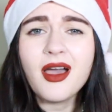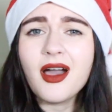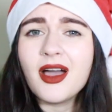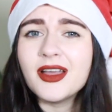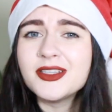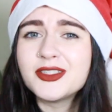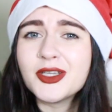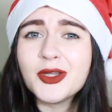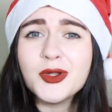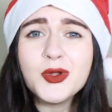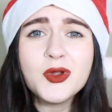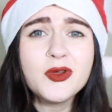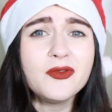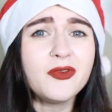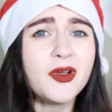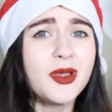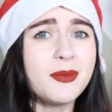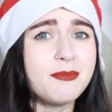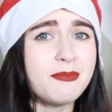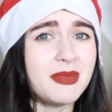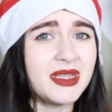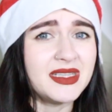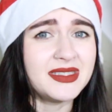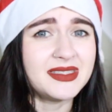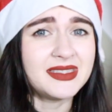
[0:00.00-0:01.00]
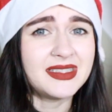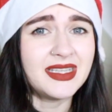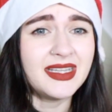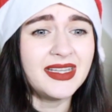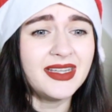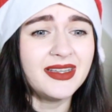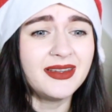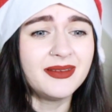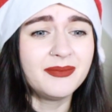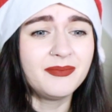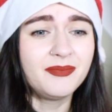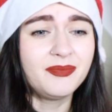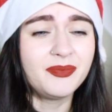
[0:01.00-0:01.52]
I don't know if I missed
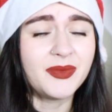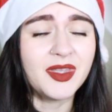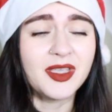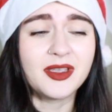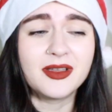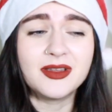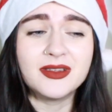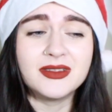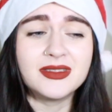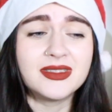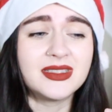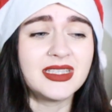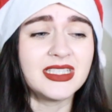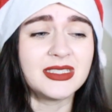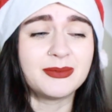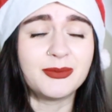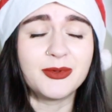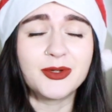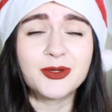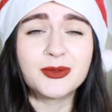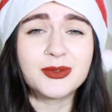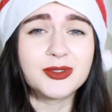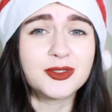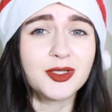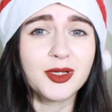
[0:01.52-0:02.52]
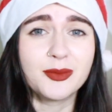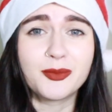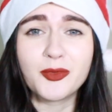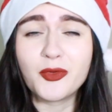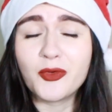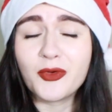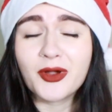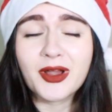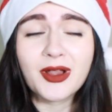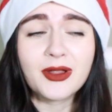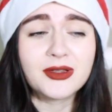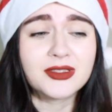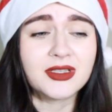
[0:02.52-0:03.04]
it because this book was so
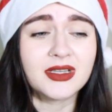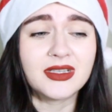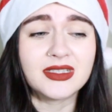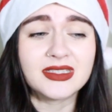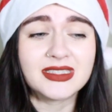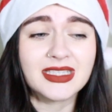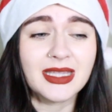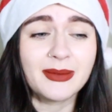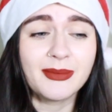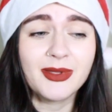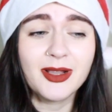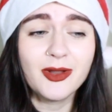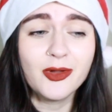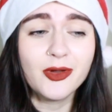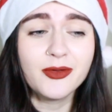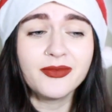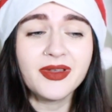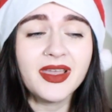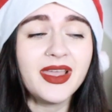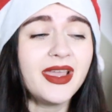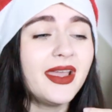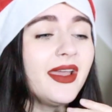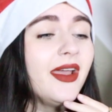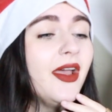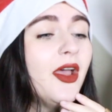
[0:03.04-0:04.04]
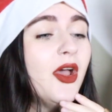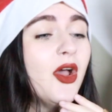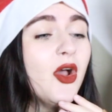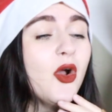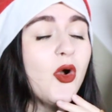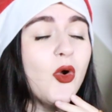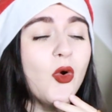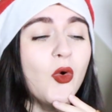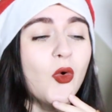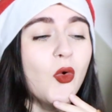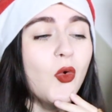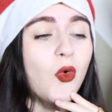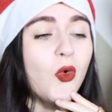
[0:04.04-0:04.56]
boring. I was kind of skimming a lot of it,
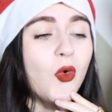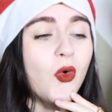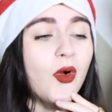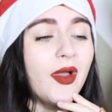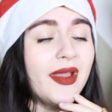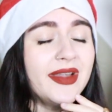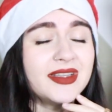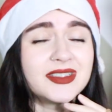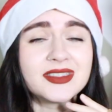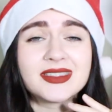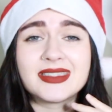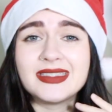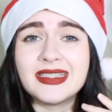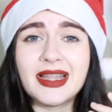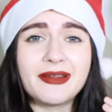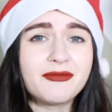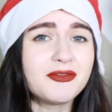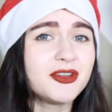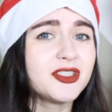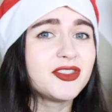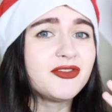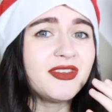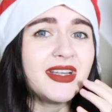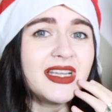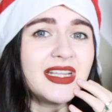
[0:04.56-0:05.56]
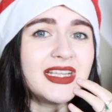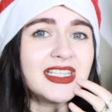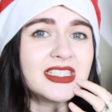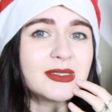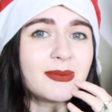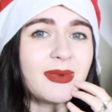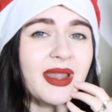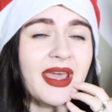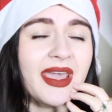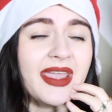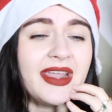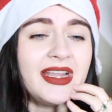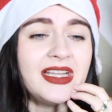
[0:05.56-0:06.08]
or it just never is really
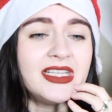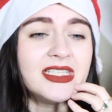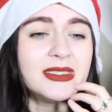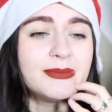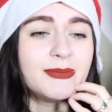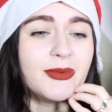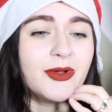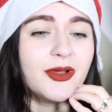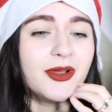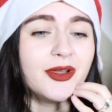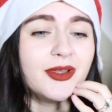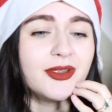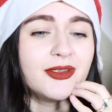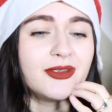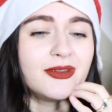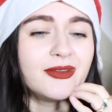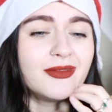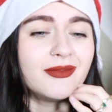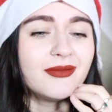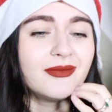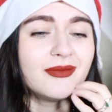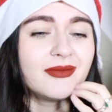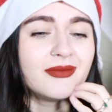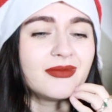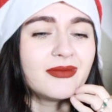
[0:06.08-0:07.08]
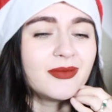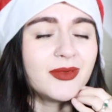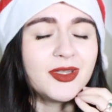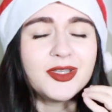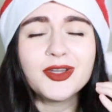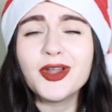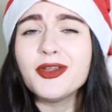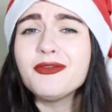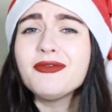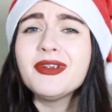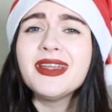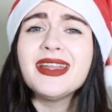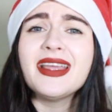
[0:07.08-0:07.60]
explained. But you
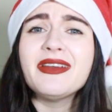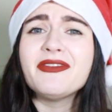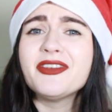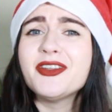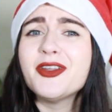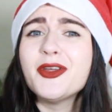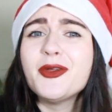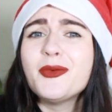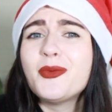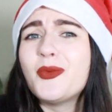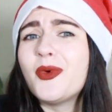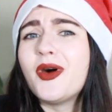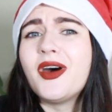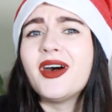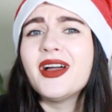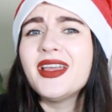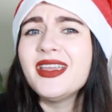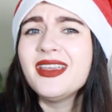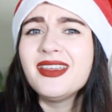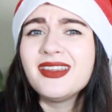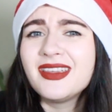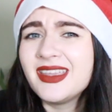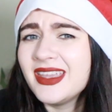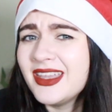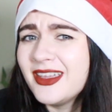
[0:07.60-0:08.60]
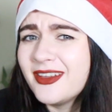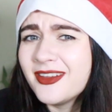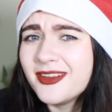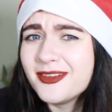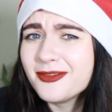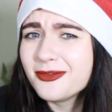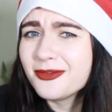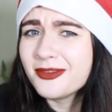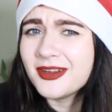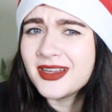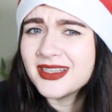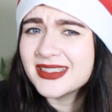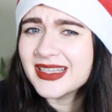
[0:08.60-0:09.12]
don't really ever know why Keegan
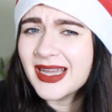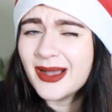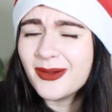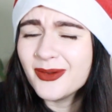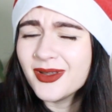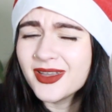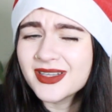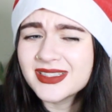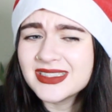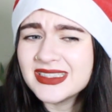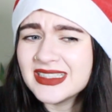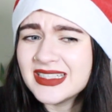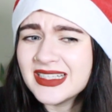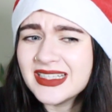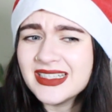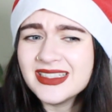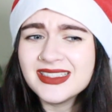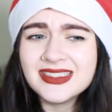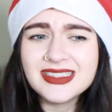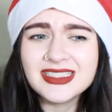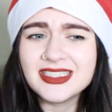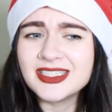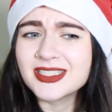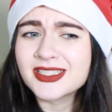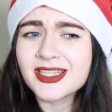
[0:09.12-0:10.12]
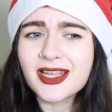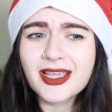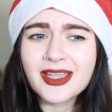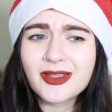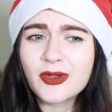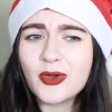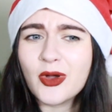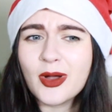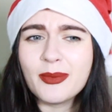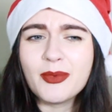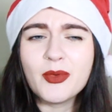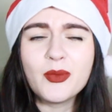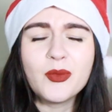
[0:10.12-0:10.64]
freaked out like she did. She just like
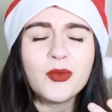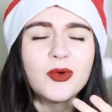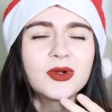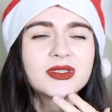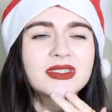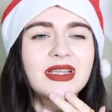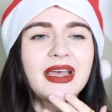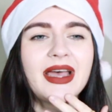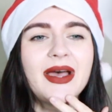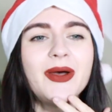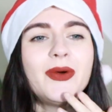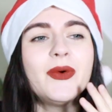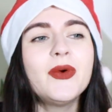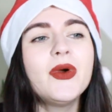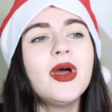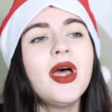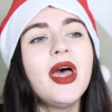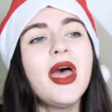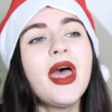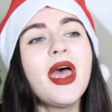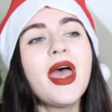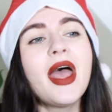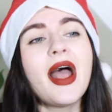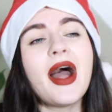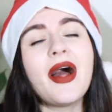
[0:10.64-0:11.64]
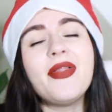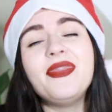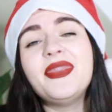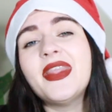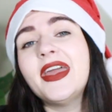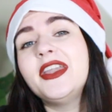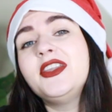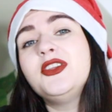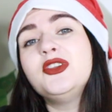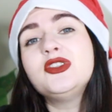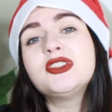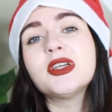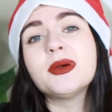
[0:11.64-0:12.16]
got up and walked out. And
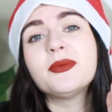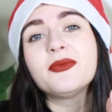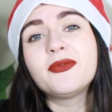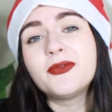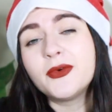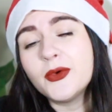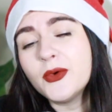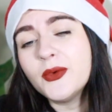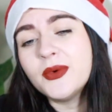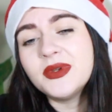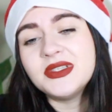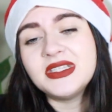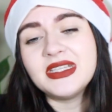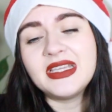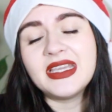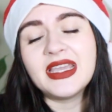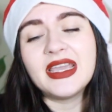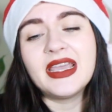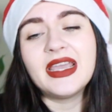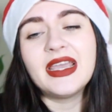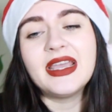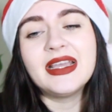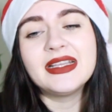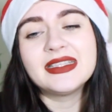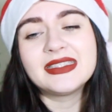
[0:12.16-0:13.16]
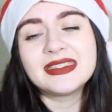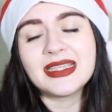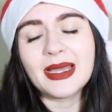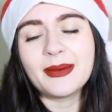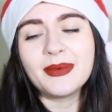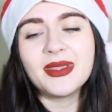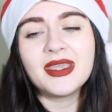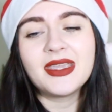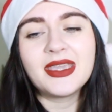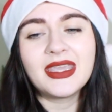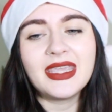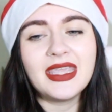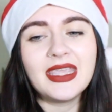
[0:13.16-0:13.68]
then you jump forward a year.
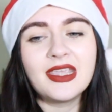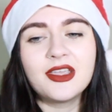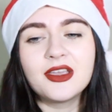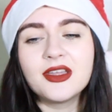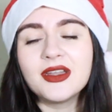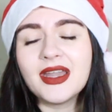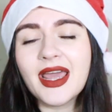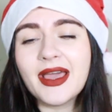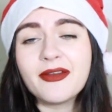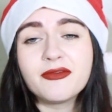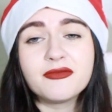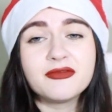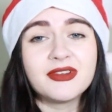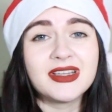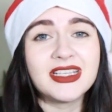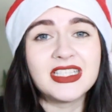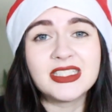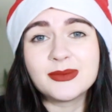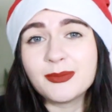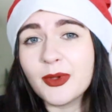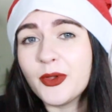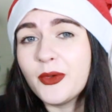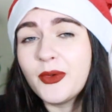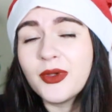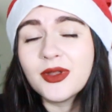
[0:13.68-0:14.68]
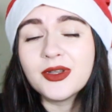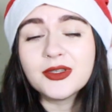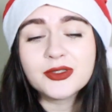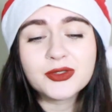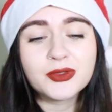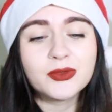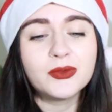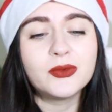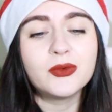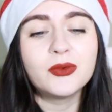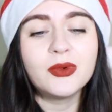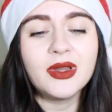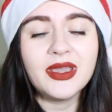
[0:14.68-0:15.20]
Sammy and Keegan haven't really spoken
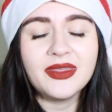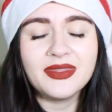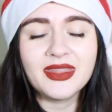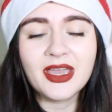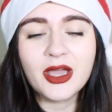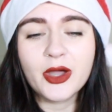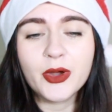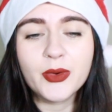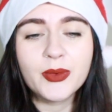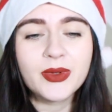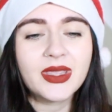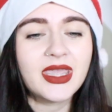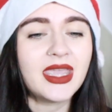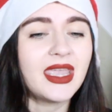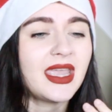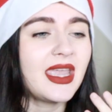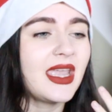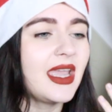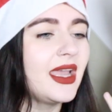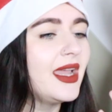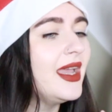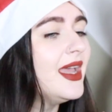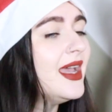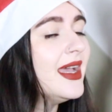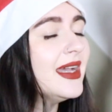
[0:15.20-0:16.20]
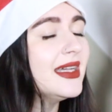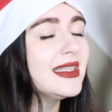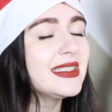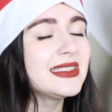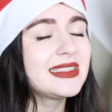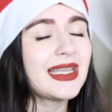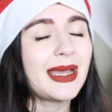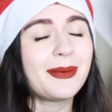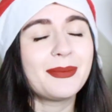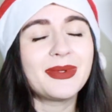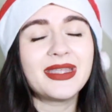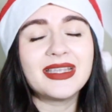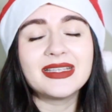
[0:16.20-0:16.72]
at all in that whole year.
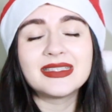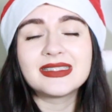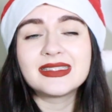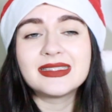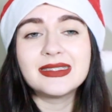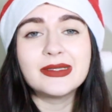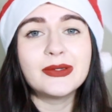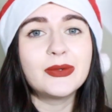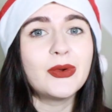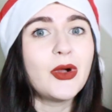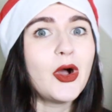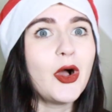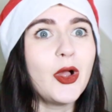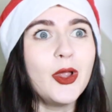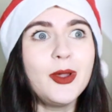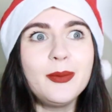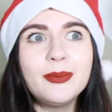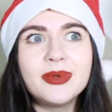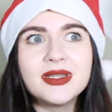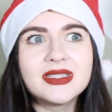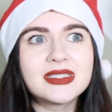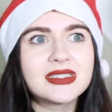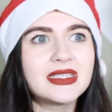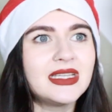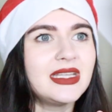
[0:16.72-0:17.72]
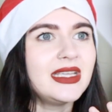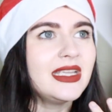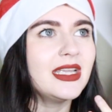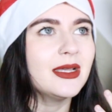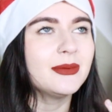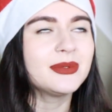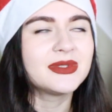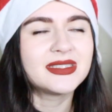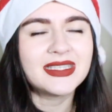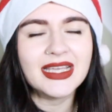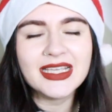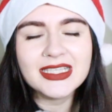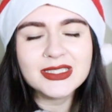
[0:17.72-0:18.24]
Sammy is still hopelessly
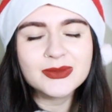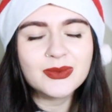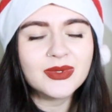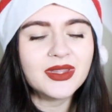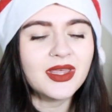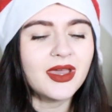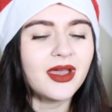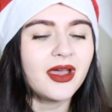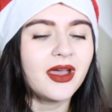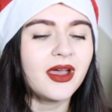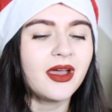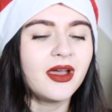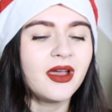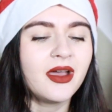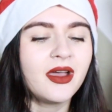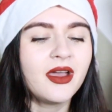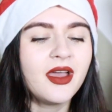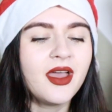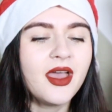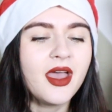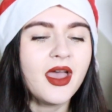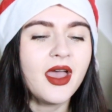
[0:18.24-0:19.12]
obsessed with her.